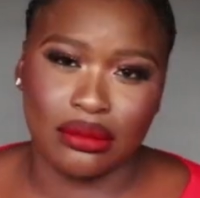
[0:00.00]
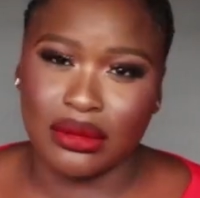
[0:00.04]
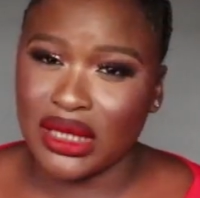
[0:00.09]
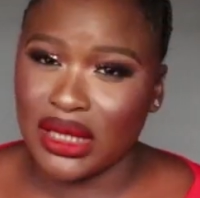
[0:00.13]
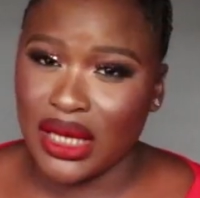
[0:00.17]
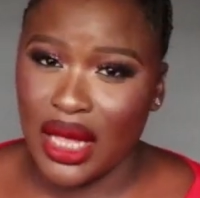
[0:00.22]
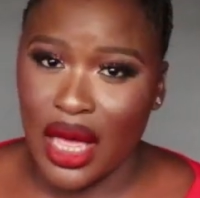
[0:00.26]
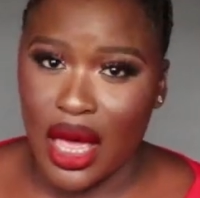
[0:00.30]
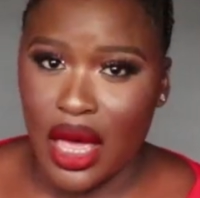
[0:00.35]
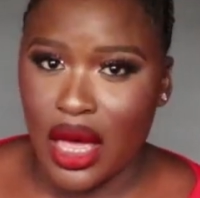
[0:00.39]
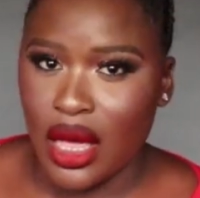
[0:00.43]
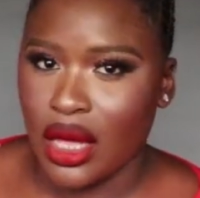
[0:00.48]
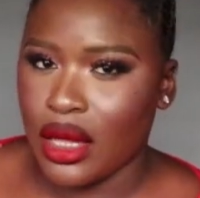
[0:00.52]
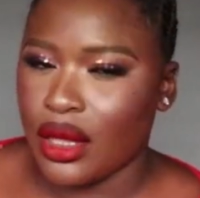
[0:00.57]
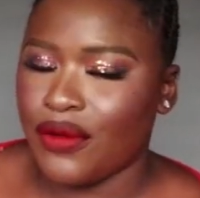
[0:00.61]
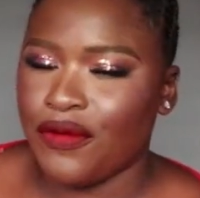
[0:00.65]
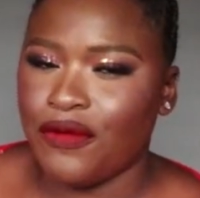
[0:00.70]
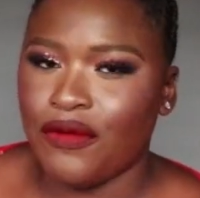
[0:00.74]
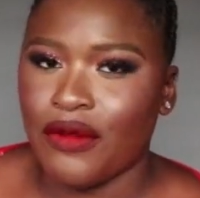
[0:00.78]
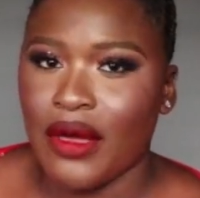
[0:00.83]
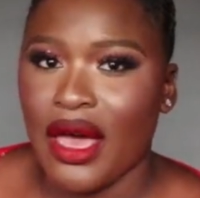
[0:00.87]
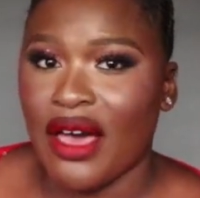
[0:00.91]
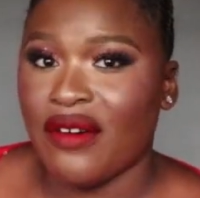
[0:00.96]
See,
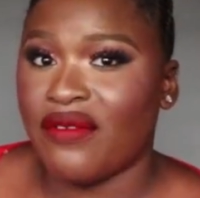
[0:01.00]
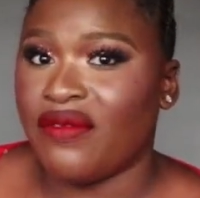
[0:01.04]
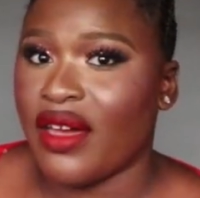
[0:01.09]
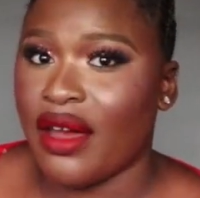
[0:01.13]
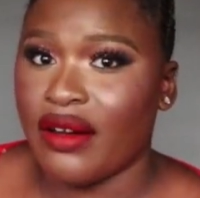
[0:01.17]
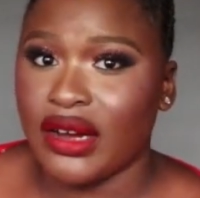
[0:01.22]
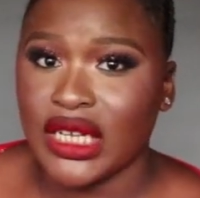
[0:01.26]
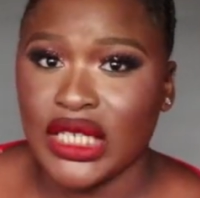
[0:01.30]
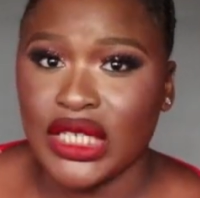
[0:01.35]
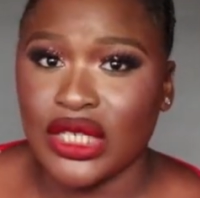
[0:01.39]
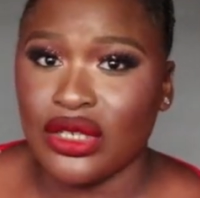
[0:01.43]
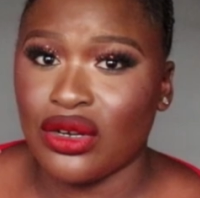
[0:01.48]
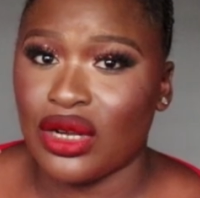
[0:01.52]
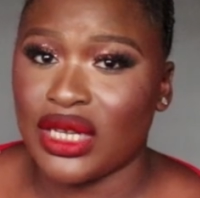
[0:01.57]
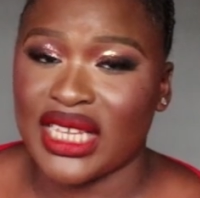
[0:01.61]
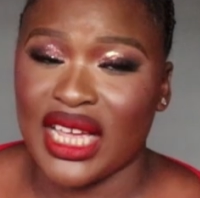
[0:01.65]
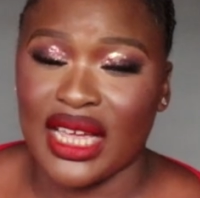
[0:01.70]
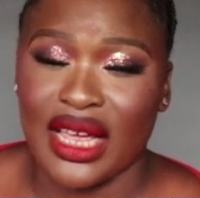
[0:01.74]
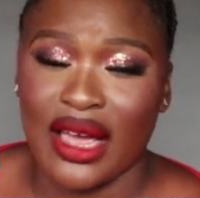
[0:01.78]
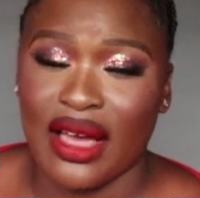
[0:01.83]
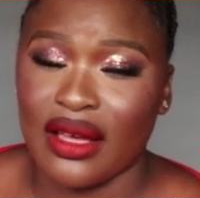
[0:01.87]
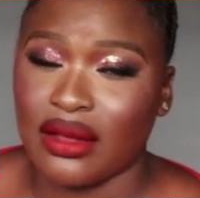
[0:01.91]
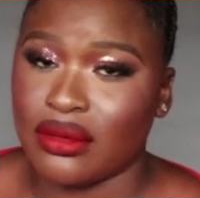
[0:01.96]
if you are very
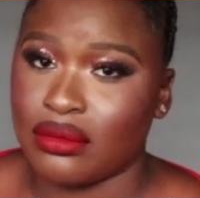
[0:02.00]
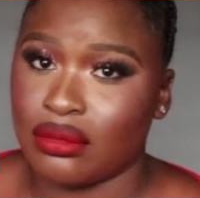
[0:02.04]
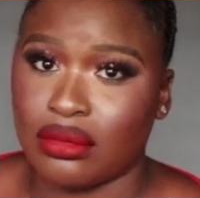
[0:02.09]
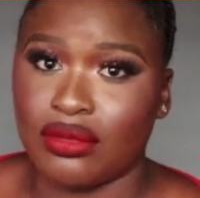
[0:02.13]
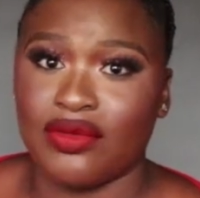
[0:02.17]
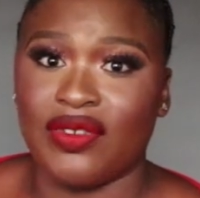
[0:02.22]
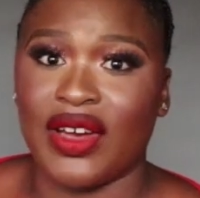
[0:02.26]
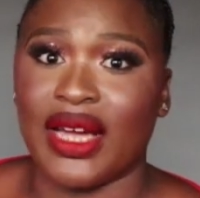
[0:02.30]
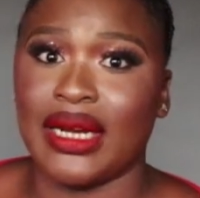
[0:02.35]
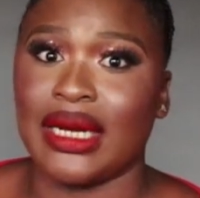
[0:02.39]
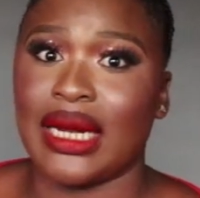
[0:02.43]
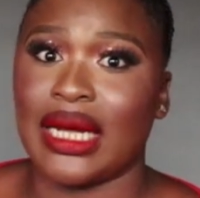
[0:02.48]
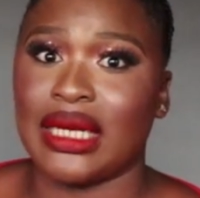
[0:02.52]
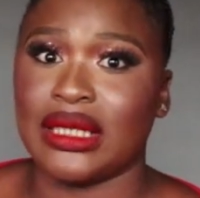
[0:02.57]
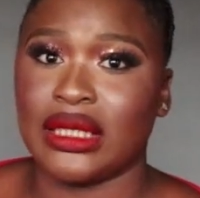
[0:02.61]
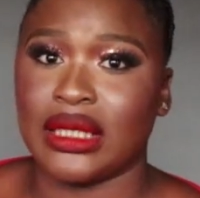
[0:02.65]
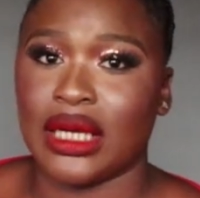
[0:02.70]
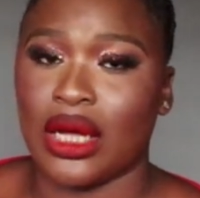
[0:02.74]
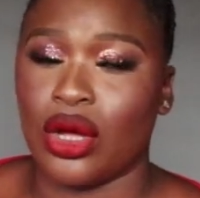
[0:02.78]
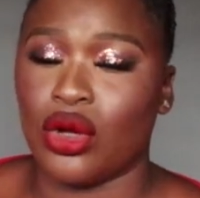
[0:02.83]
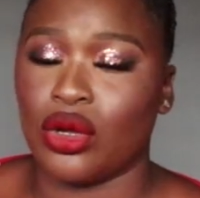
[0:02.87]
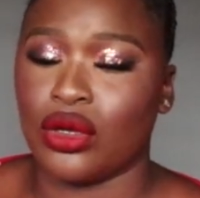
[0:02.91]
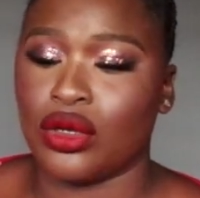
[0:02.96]
serious and
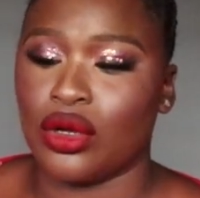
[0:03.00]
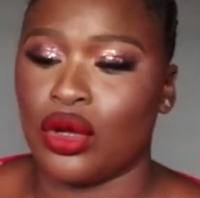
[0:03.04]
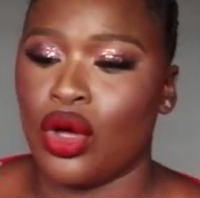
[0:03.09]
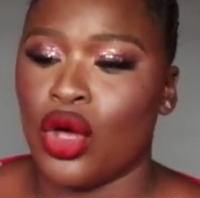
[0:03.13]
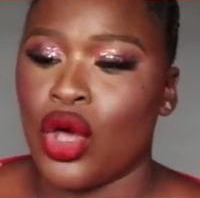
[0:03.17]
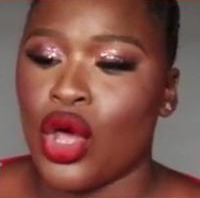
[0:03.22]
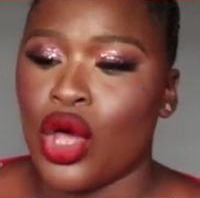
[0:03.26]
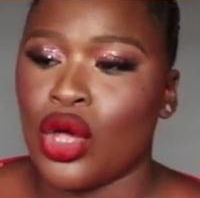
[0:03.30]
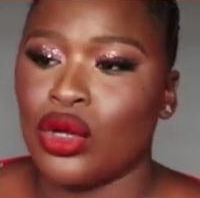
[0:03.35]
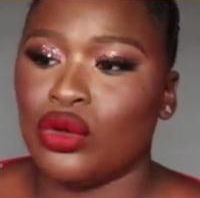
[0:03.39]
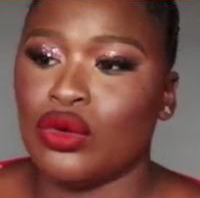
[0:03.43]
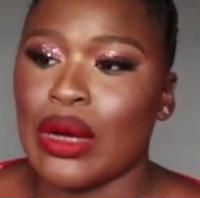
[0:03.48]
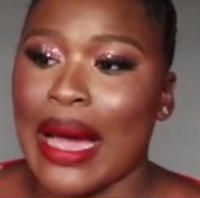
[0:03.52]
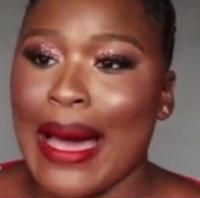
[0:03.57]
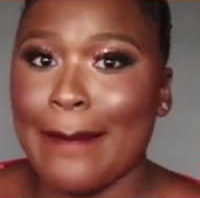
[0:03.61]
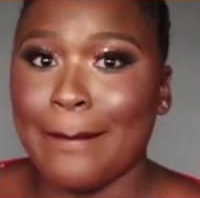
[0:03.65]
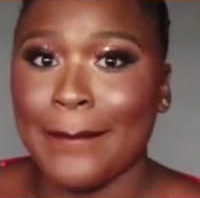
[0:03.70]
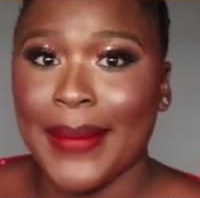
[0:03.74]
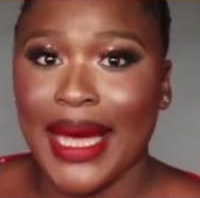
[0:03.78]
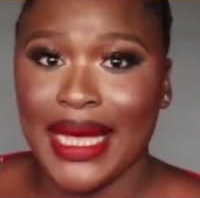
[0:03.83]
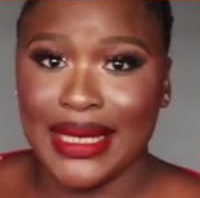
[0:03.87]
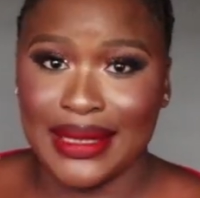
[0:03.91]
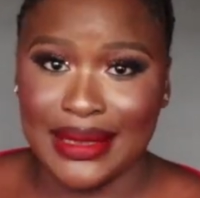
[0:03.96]
you
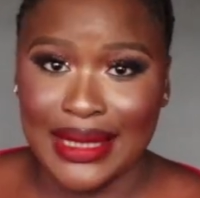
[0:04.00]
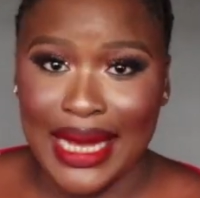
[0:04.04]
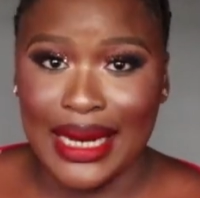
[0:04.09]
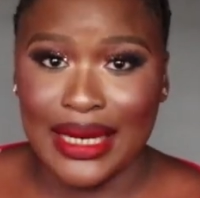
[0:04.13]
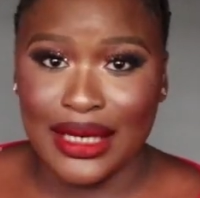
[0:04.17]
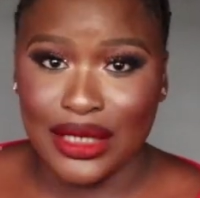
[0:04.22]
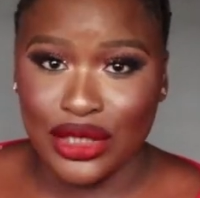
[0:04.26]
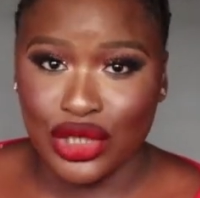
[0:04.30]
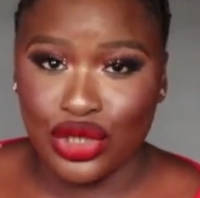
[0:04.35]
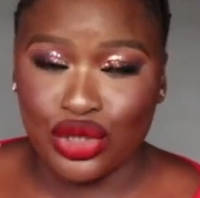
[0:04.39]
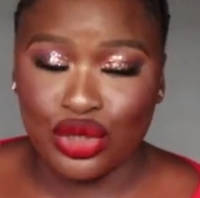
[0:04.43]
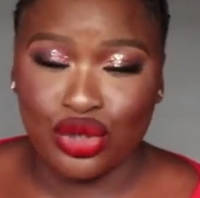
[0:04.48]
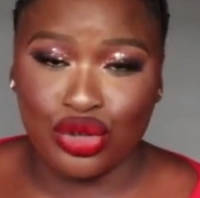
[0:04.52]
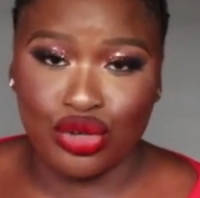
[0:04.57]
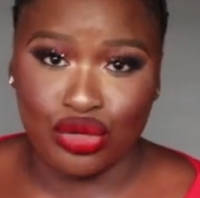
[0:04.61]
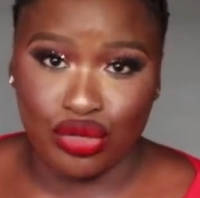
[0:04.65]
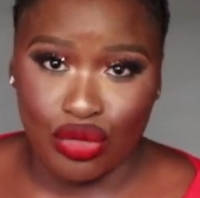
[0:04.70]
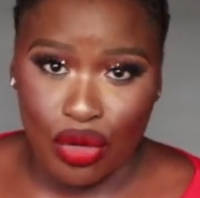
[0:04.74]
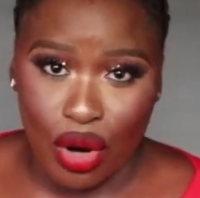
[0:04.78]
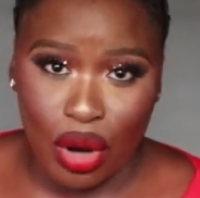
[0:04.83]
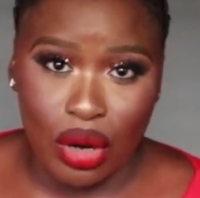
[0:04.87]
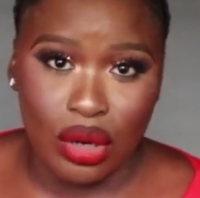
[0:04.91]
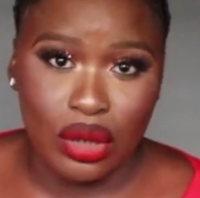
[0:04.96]
are mentally
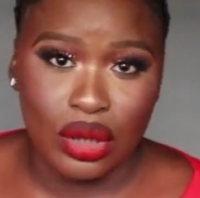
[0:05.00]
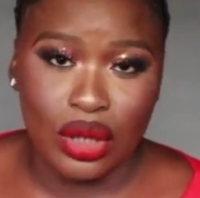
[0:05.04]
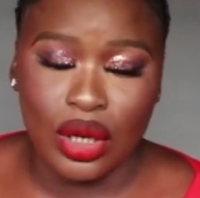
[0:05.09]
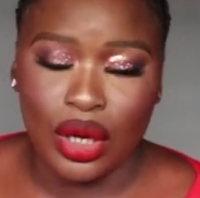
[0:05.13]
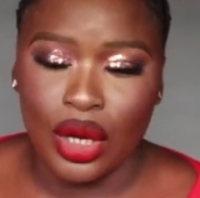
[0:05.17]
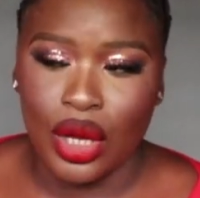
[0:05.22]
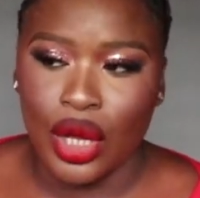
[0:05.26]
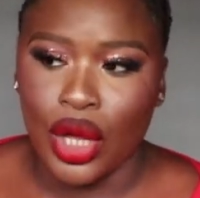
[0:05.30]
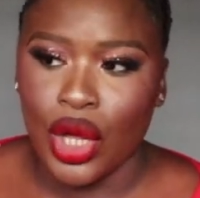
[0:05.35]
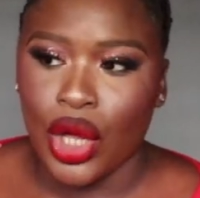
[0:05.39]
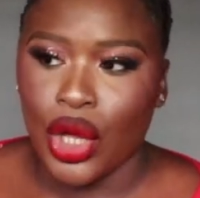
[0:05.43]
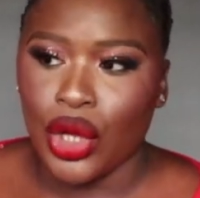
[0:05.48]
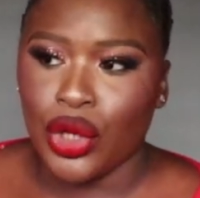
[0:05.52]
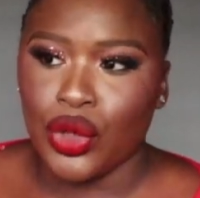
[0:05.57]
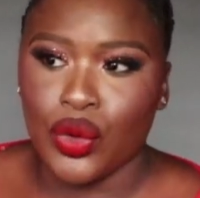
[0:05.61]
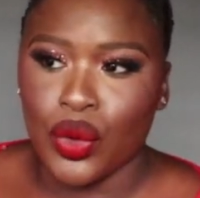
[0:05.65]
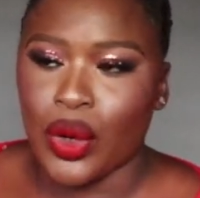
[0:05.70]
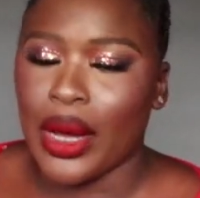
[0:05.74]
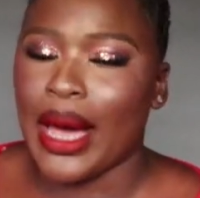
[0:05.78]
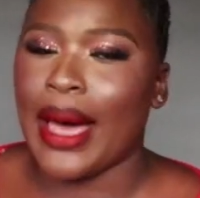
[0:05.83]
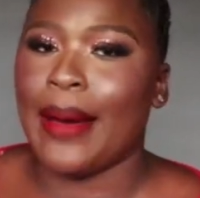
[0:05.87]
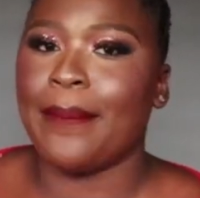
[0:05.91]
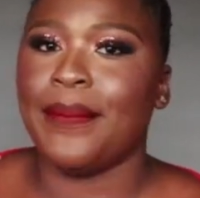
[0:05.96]
strong,
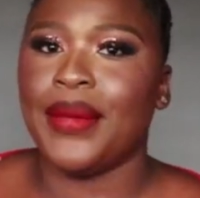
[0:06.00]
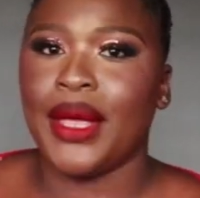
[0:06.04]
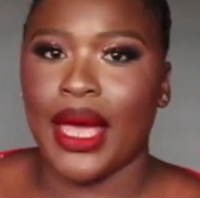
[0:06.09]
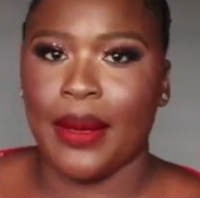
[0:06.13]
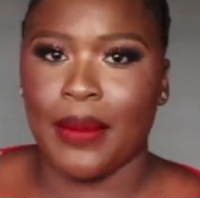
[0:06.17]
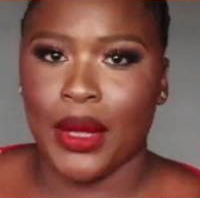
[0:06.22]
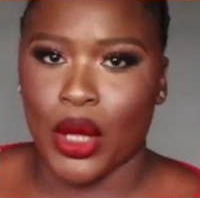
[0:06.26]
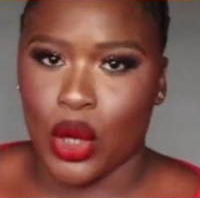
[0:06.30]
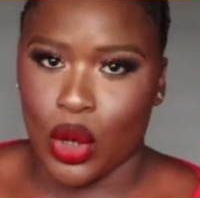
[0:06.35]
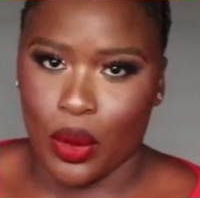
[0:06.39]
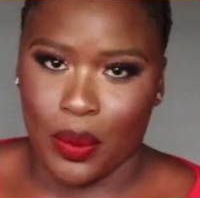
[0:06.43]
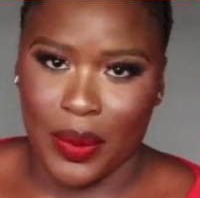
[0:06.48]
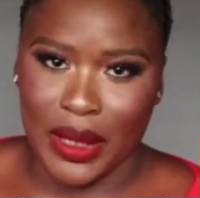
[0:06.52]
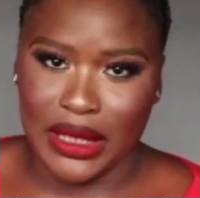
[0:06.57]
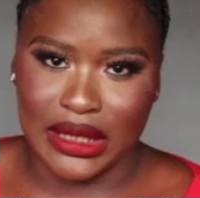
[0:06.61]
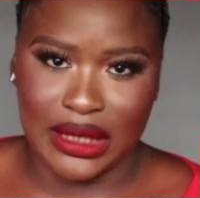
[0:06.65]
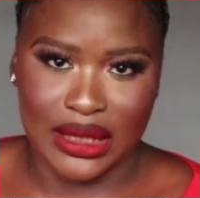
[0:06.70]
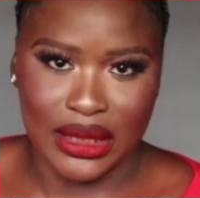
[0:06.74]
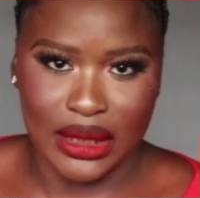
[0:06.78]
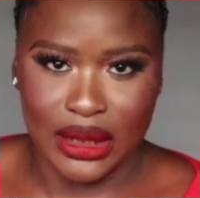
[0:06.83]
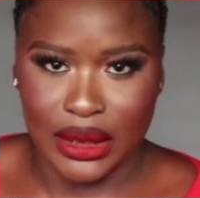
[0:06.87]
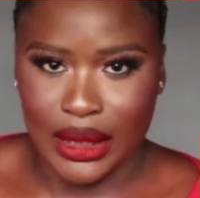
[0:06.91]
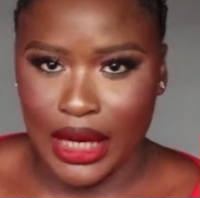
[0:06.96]
you can be a makeup
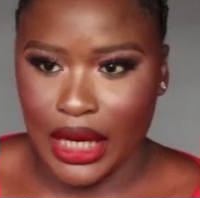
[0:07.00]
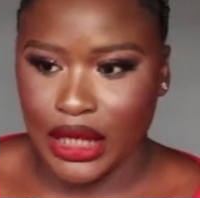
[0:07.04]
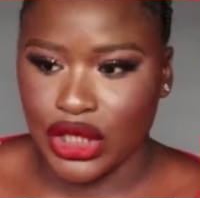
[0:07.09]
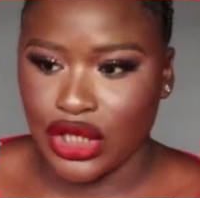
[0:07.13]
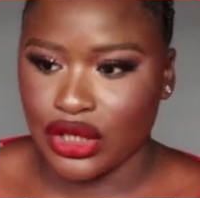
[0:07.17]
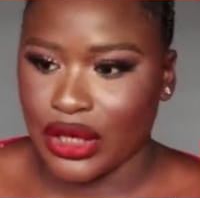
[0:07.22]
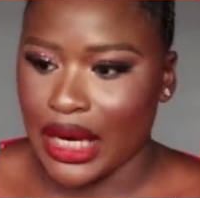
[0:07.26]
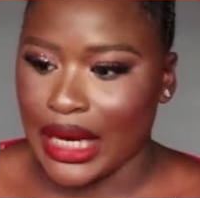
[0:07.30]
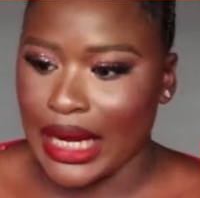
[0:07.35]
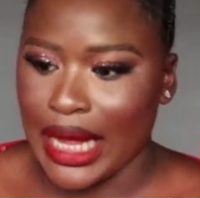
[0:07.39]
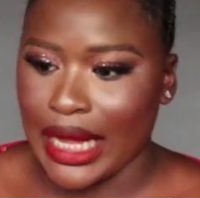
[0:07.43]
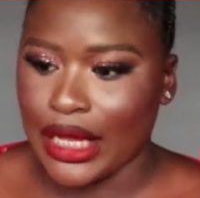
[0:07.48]
artist in Nigeria.